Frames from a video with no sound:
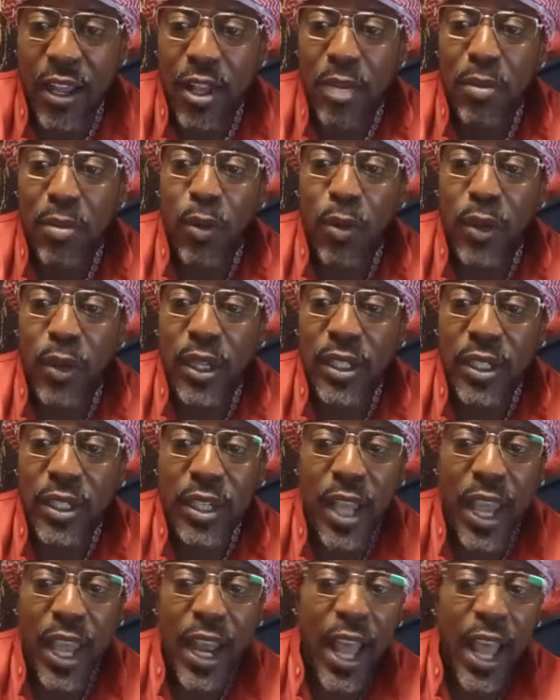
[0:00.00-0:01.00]
But
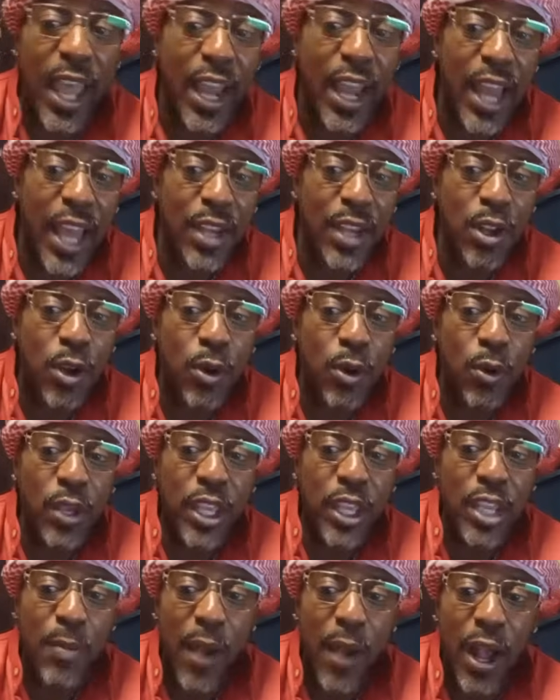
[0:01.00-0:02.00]
and I know
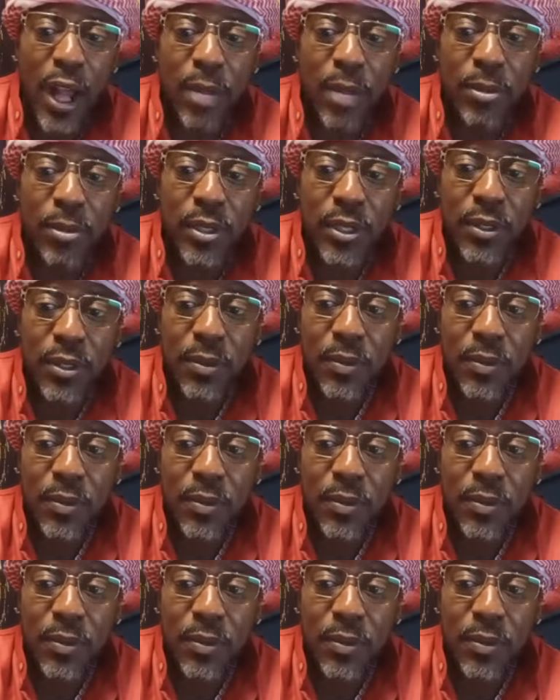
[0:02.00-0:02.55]
imams.